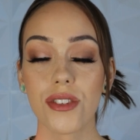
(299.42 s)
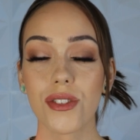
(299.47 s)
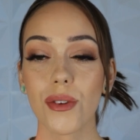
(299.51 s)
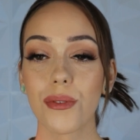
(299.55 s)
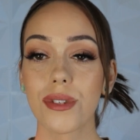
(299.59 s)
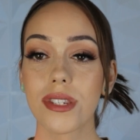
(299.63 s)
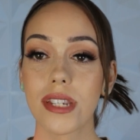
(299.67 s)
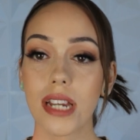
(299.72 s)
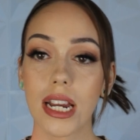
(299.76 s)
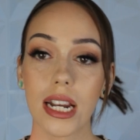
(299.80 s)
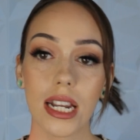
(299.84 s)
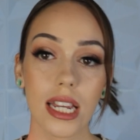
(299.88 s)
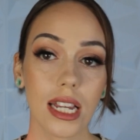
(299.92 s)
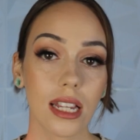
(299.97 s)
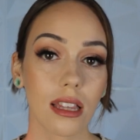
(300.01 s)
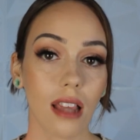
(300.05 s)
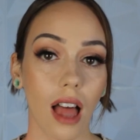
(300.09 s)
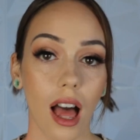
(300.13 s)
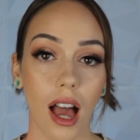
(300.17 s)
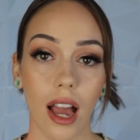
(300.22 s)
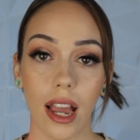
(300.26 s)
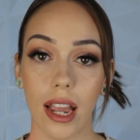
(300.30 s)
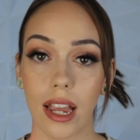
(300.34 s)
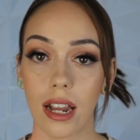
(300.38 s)
So standing in
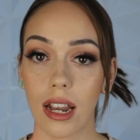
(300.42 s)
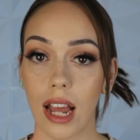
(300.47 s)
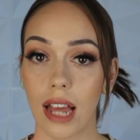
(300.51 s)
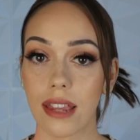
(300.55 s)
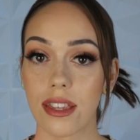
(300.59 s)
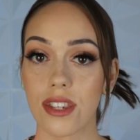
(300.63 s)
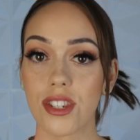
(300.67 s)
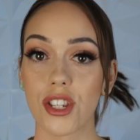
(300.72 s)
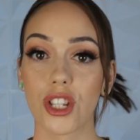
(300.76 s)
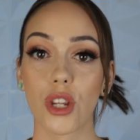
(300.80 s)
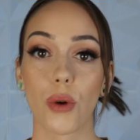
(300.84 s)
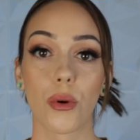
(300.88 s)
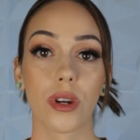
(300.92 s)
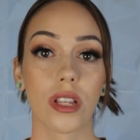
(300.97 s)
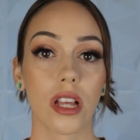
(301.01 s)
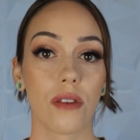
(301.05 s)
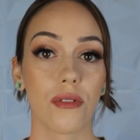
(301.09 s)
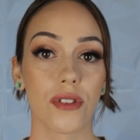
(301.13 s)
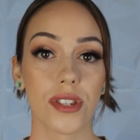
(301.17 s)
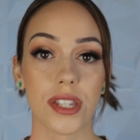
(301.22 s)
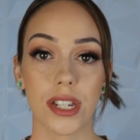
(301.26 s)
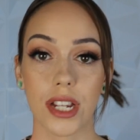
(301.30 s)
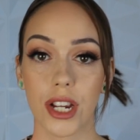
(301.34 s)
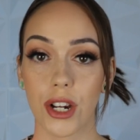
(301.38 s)
line at this lower
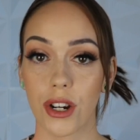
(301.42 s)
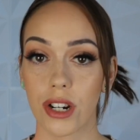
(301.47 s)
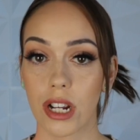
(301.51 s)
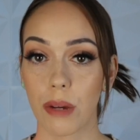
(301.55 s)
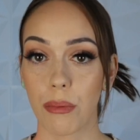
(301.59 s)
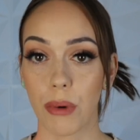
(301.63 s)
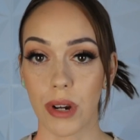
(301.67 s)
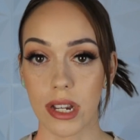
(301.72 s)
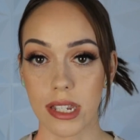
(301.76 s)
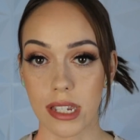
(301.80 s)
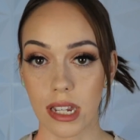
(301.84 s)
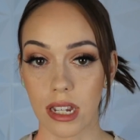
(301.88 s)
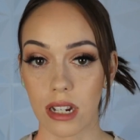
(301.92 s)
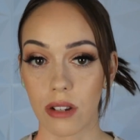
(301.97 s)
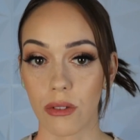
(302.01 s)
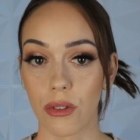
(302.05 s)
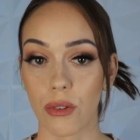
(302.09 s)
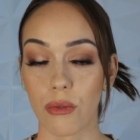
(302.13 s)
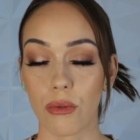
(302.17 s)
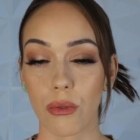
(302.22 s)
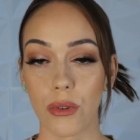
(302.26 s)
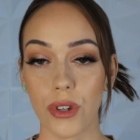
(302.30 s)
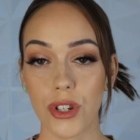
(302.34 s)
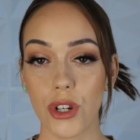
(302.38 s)
level security prison,
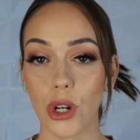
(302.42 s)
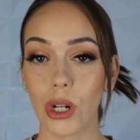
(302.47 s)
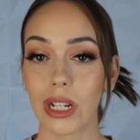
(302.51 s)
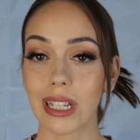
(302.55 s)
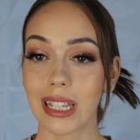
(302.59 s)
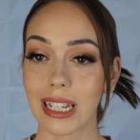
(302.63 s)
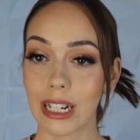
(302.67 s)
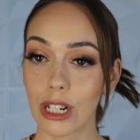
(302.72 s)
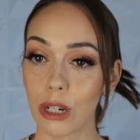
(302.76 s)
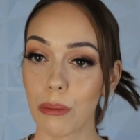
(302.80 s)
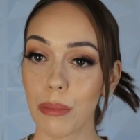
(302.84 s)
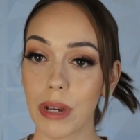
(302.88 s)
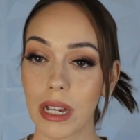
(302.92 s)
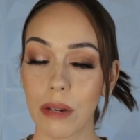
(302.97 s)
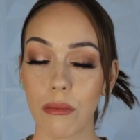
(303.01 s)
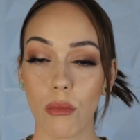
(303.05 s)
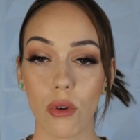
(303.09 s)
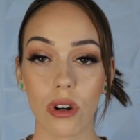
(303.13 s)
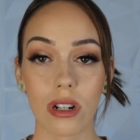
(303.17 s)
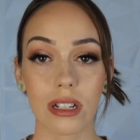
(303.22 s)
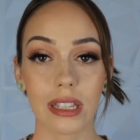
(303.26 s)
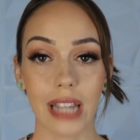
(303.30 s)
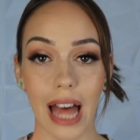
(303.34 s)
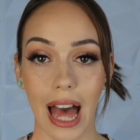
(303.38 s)
the rules are a little bit
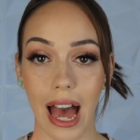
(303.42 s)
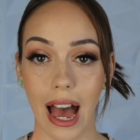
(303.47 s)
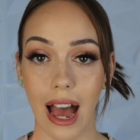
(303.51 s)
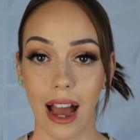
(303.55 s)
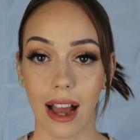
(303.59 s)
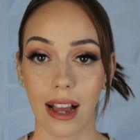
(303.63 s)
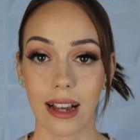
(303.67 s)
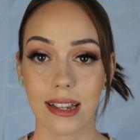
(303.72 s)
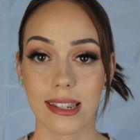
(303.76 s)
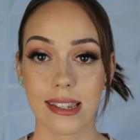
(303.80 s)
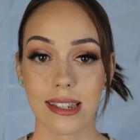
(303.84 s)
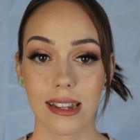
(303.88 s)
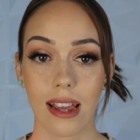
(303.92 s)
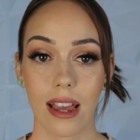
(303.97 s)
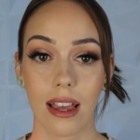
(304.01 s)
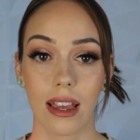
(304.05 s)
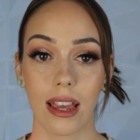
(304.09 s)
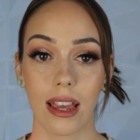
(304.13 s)
more lax